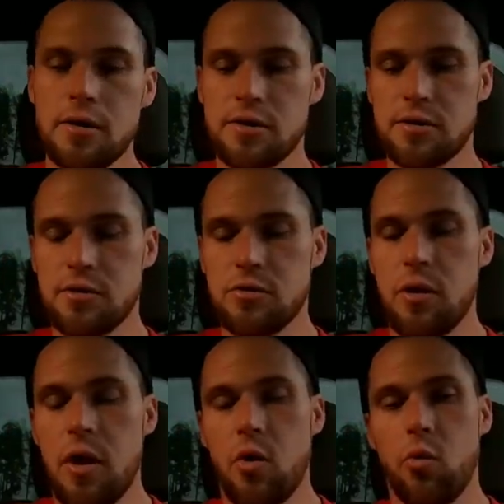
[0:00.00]

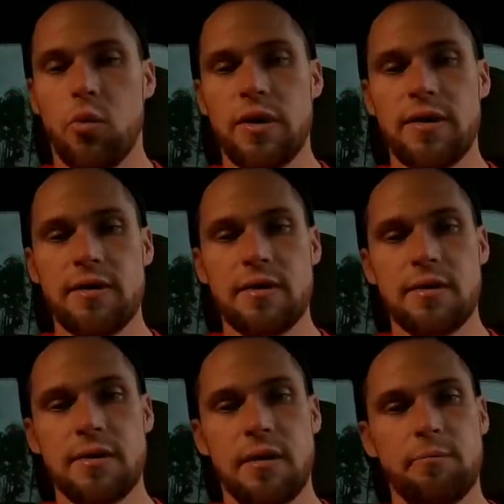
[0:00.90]
So we
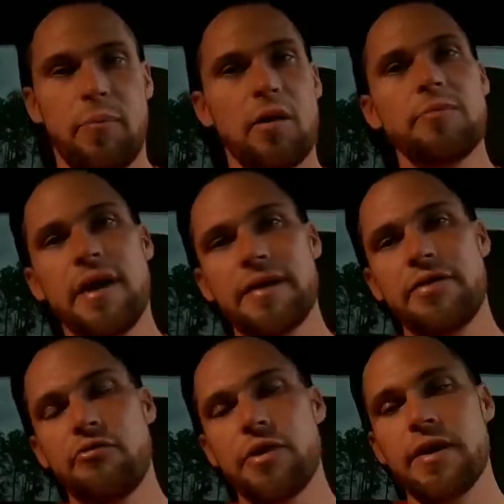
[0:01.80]
did pump
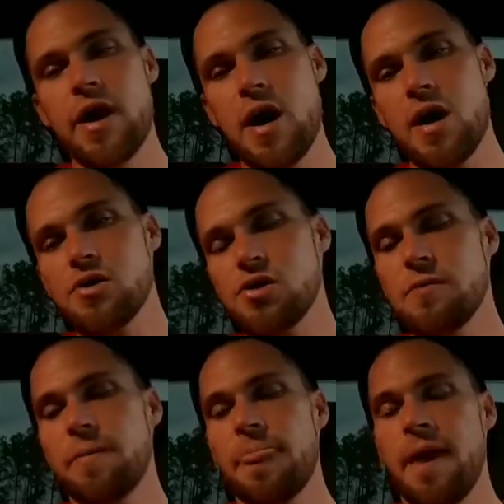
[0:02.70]
93 gas,